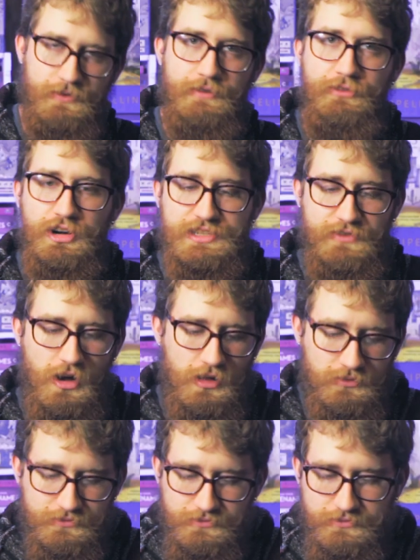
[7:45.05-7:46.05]
First of
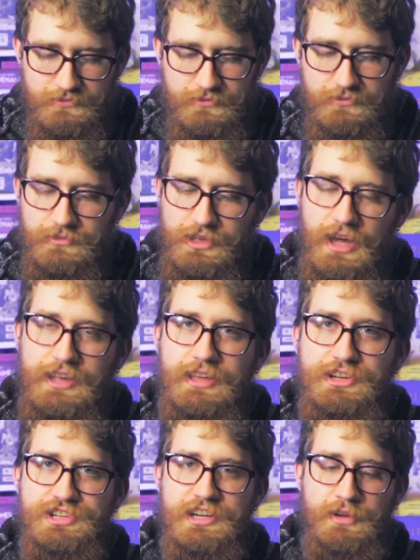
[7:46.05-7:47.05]
all, you gotta
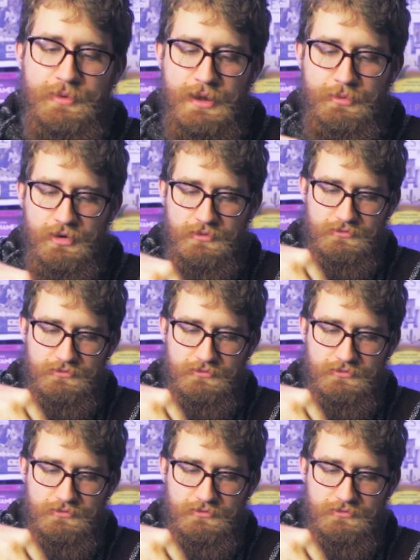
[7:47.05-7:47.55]
get a sheet of your paper.